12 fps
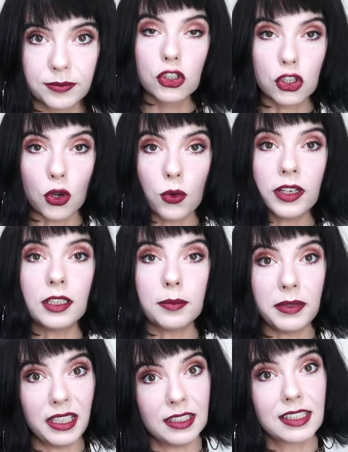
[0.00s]
So it
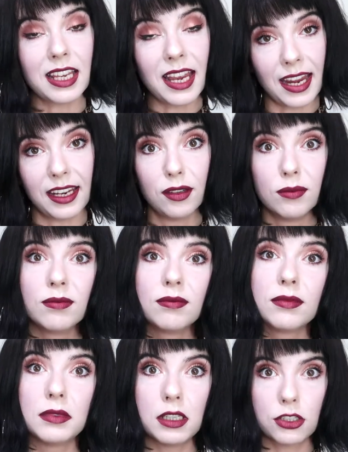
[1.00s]
means A
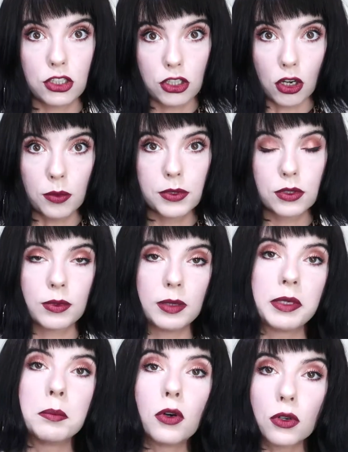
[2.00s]
the shops
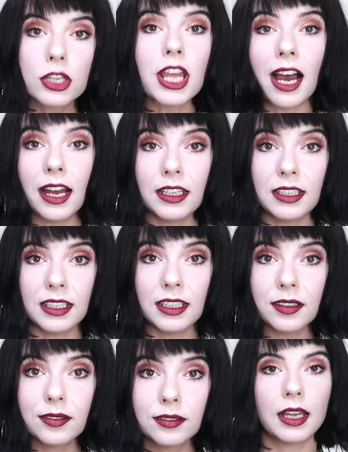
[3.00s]
will be more
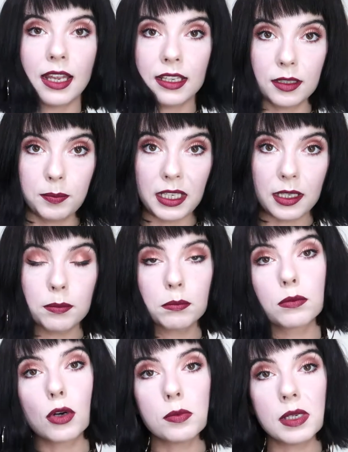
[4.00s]
tidy and B
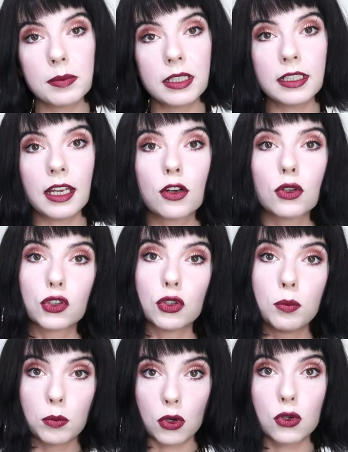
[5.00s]
probably they got
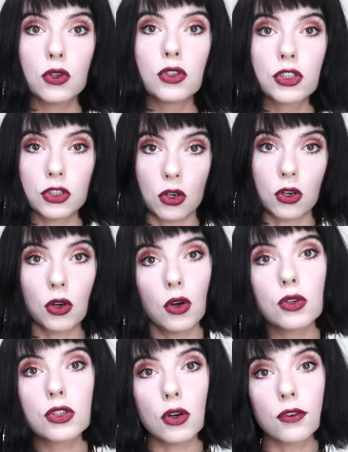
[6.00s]
more stock
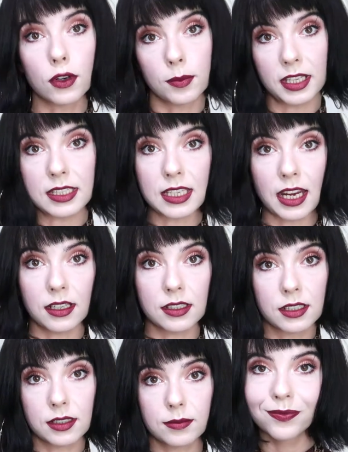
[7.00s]
also from the
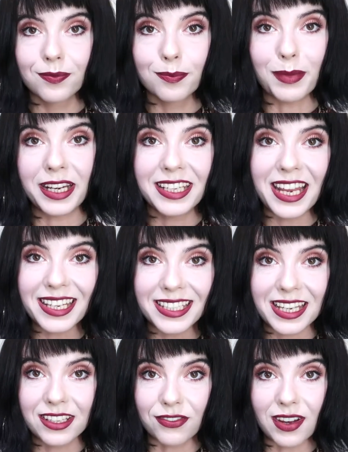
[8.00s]
sales. My
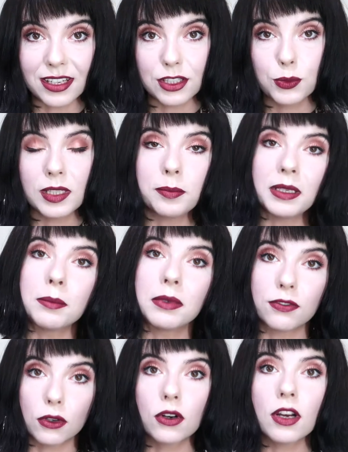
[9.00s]
next advice will be
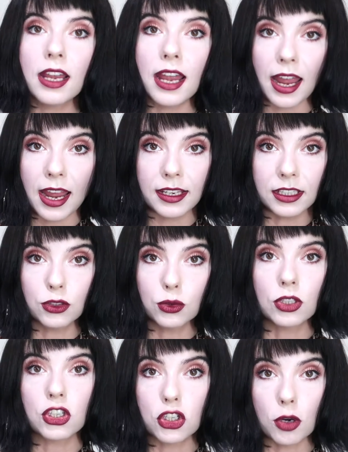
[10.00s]
before heading
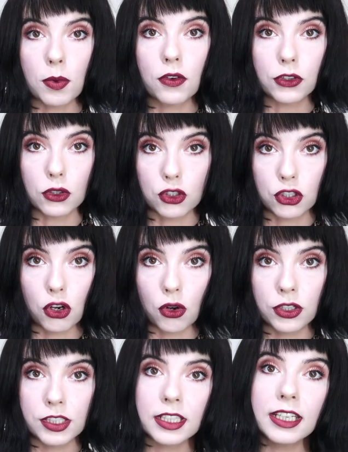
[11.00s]
to the shop of your
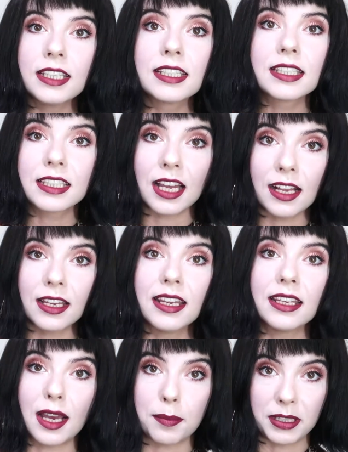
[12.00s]
choice install
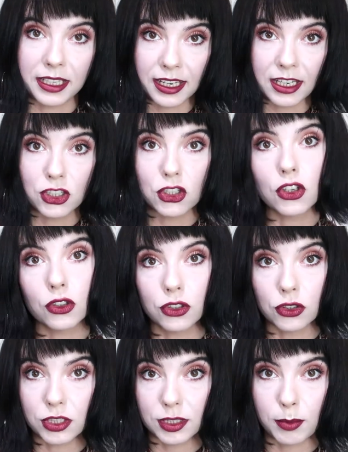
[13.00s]
an application on
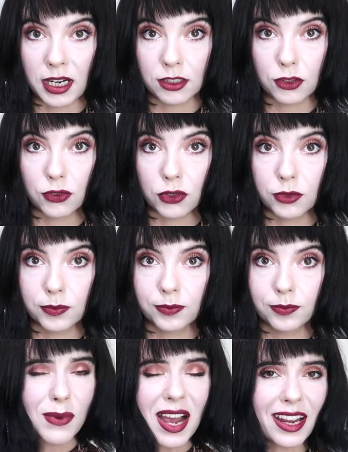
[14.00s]
your smartphone.
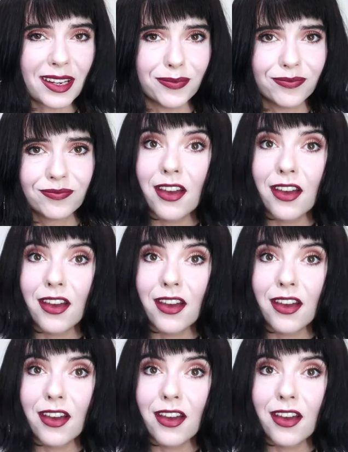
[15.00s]
Why?